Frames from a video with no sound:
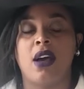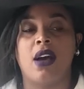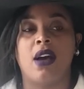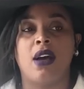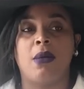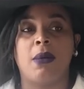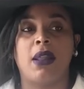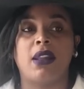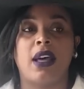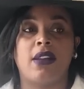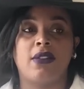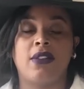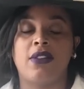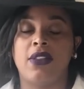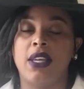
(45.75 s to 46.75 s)
um, a
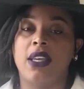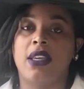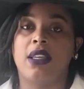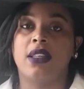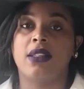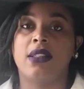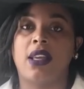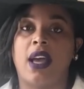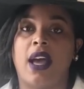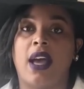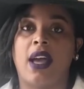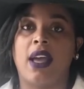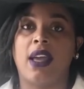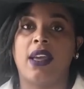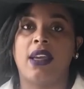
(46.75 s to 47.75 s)
lot of the things
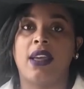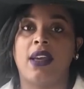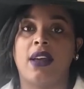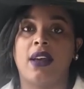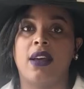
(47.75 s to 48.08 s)
I